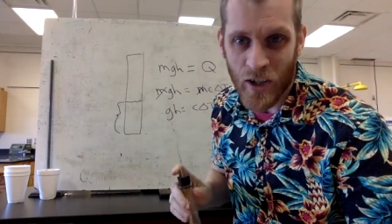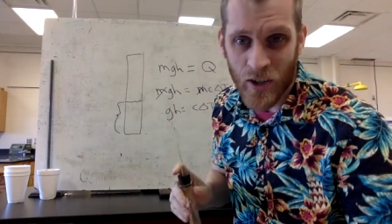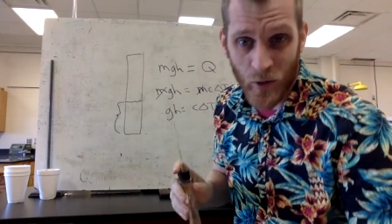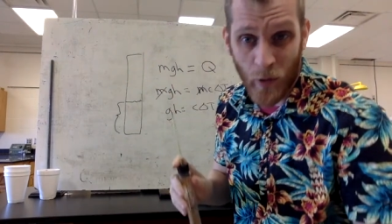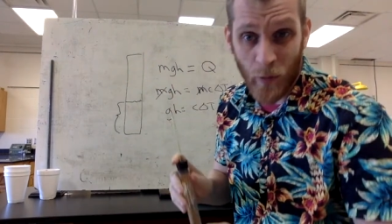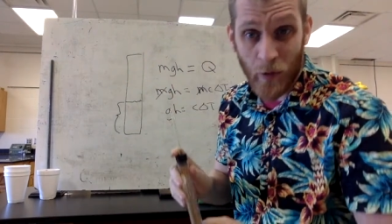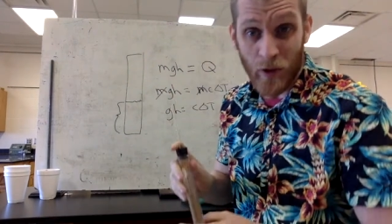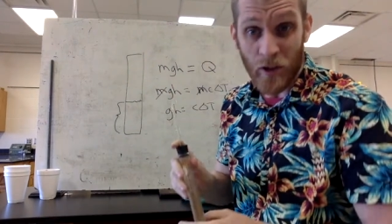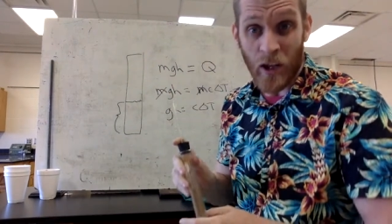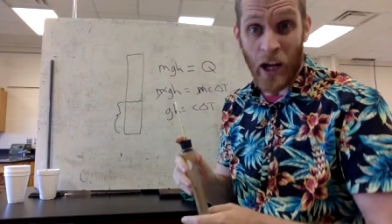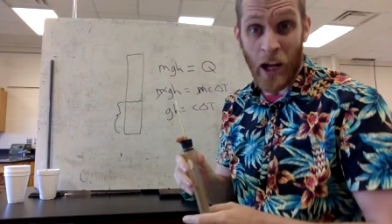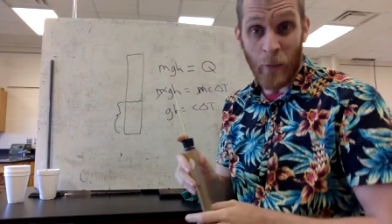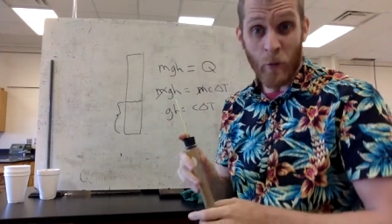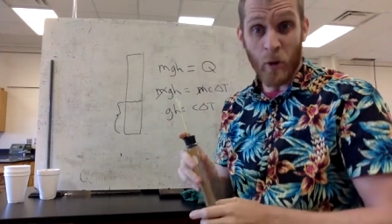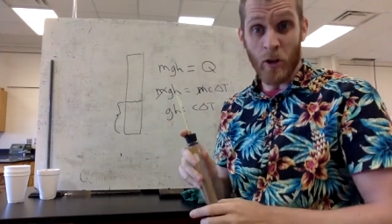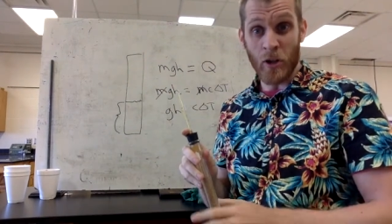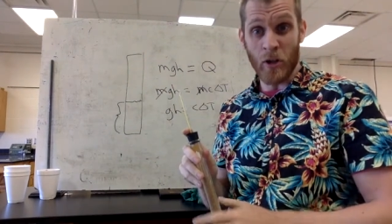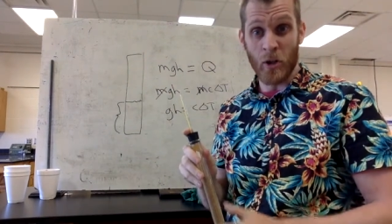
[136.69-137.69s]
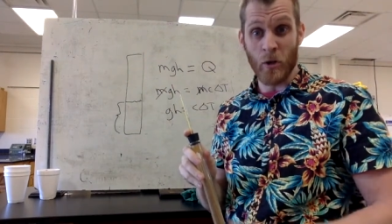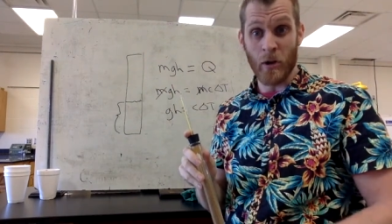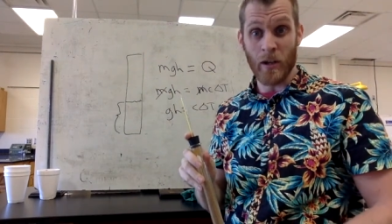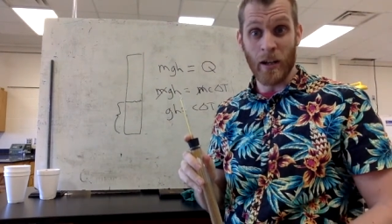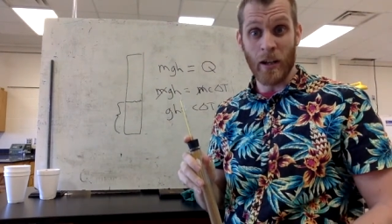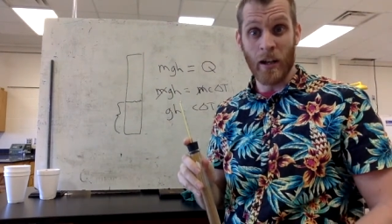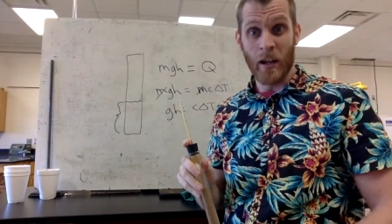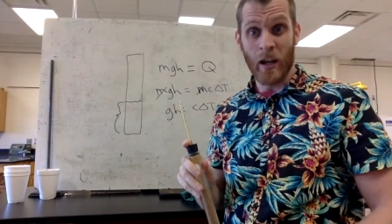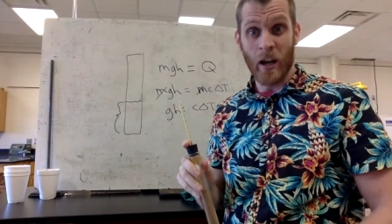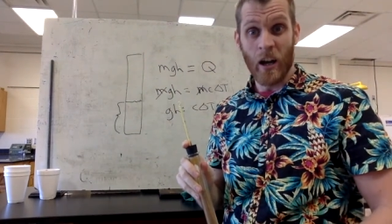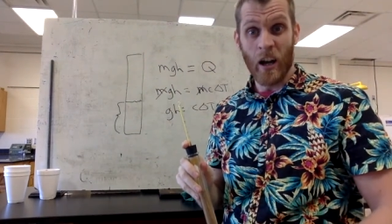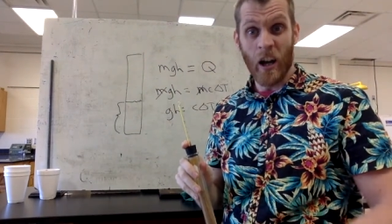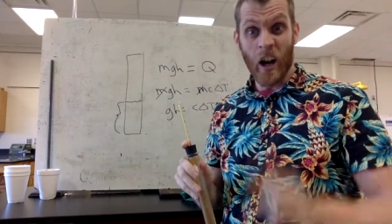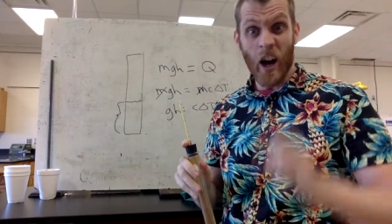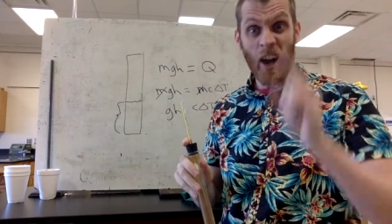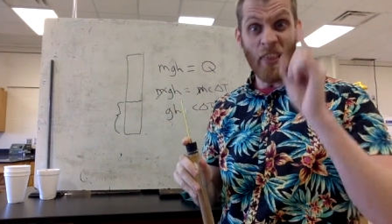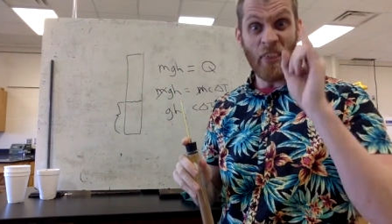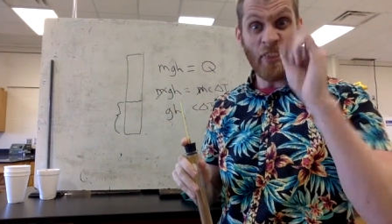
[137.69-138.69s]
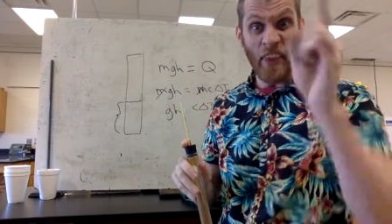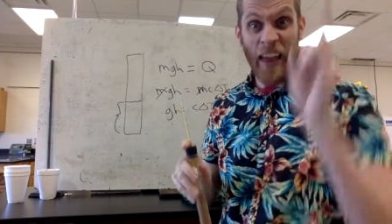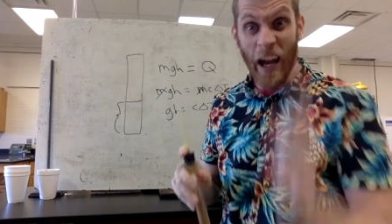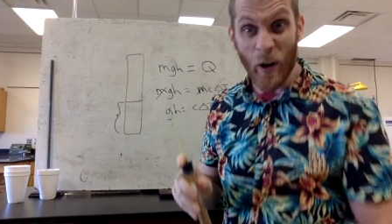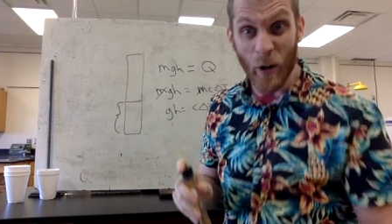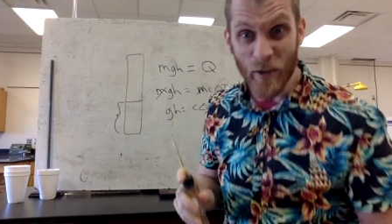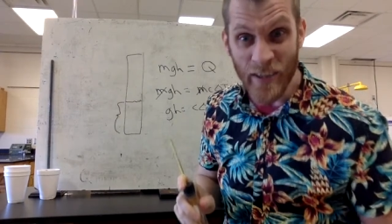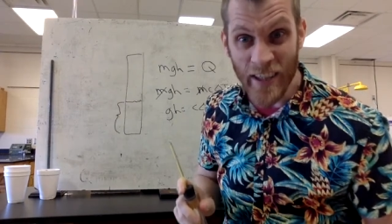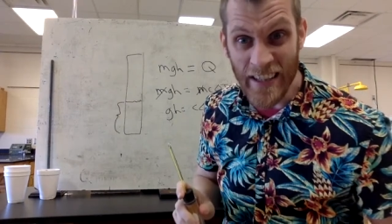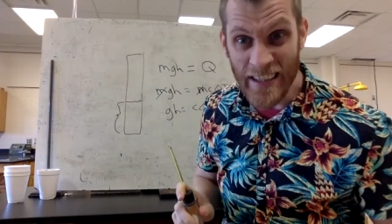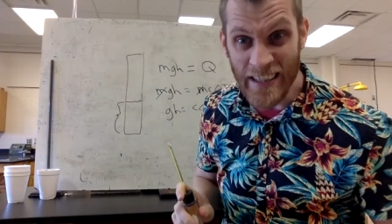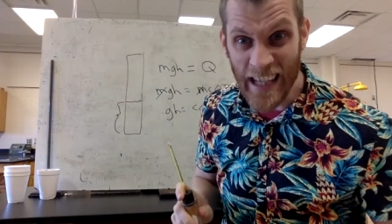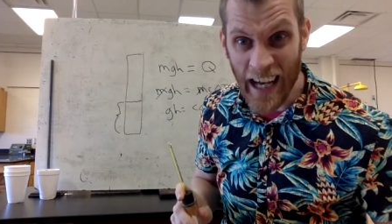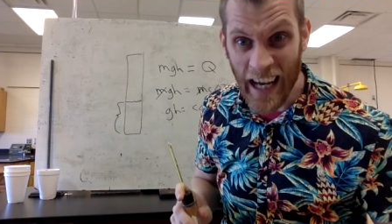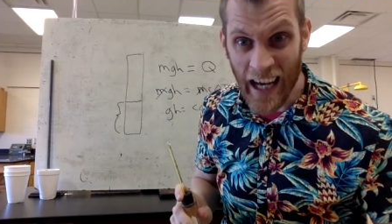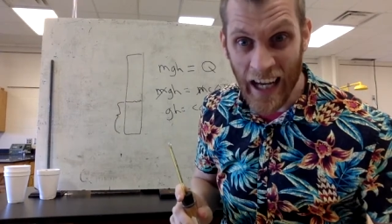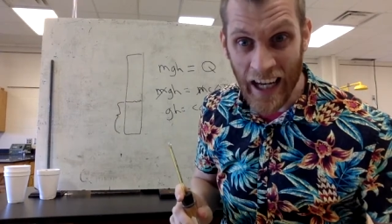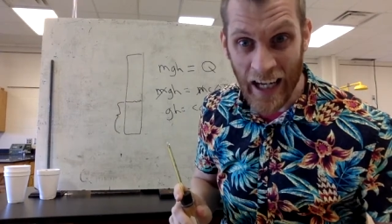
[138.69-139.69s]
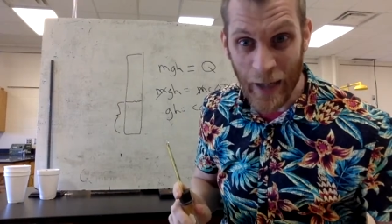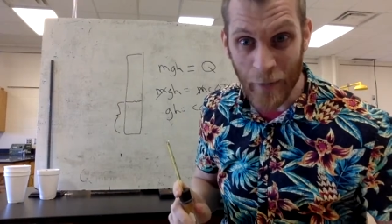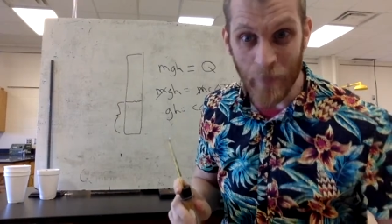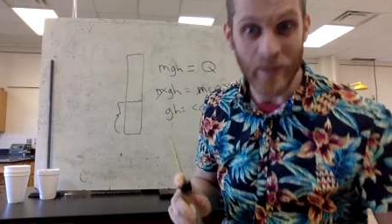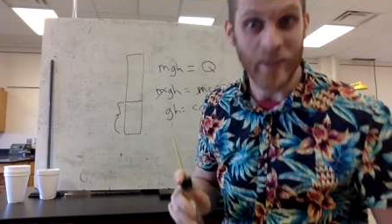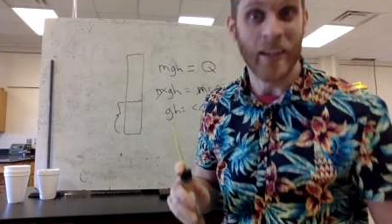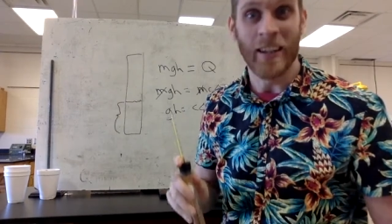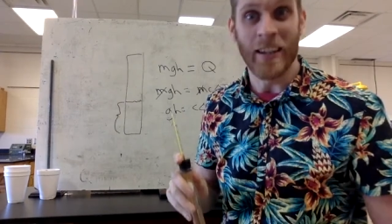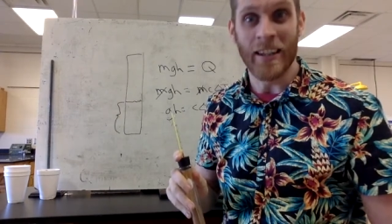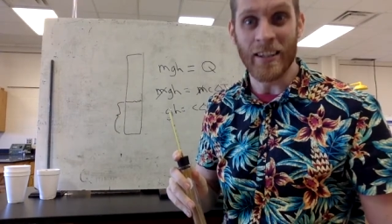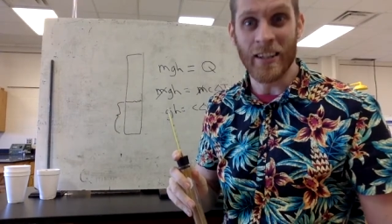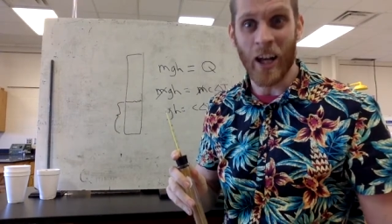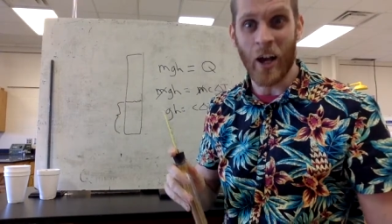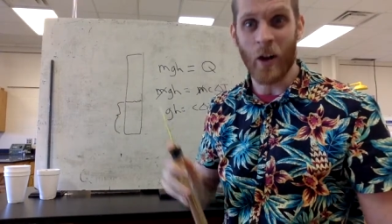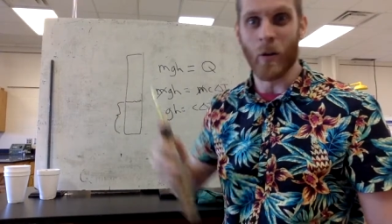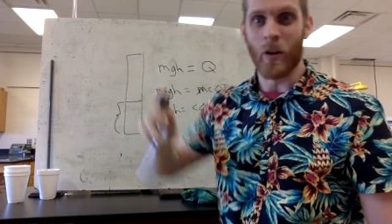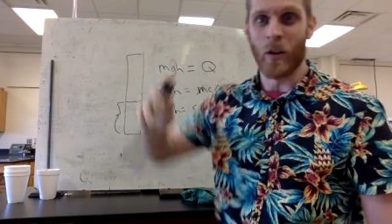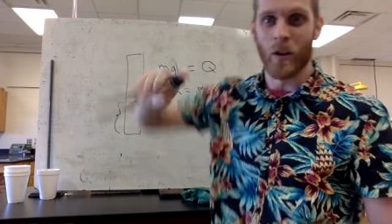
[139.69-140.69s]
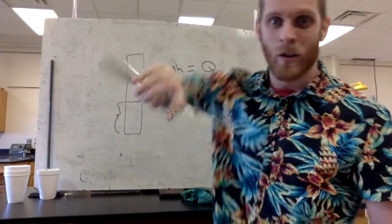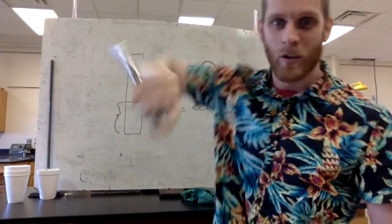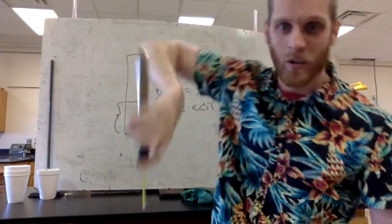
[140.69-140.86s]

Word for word: So I'm going to, I'm going to do it a thousand times. Let's go.